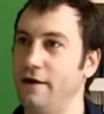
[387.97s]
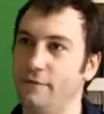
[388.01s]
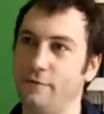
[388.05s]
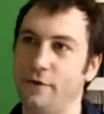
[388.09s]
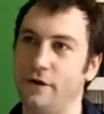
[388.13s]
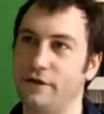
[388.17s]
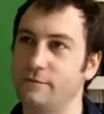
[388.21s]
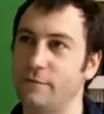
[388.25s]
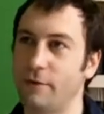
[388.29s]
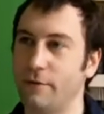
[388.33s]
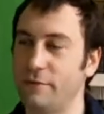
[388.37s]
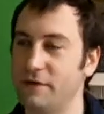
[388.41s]

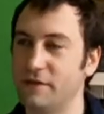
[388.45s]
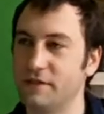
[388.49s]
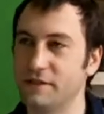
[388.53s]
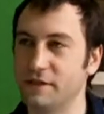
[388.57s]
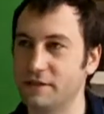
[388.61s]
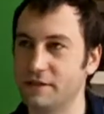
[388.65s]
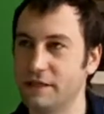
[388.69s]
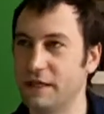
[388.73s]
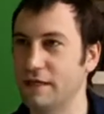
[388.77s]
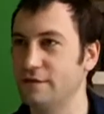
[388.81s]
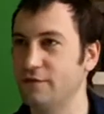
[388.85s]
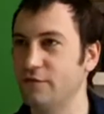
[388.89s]
my experiment is
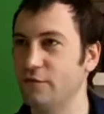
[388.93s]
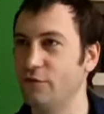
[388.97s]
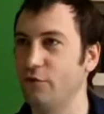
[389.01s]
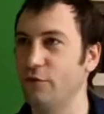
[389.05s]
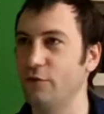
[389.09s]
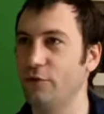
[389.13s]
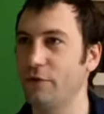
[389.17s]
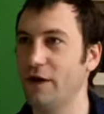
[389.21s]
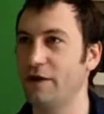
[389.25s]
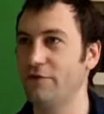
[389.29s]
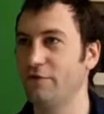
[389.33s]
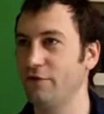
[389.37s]
successful
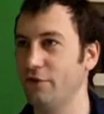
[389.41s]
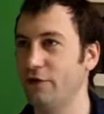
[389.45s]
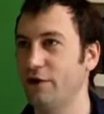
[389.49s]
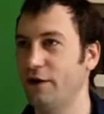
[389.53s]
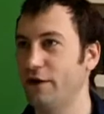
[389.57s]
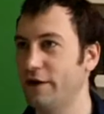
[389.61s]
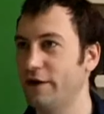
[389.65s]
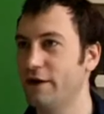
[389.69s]
or whatever, and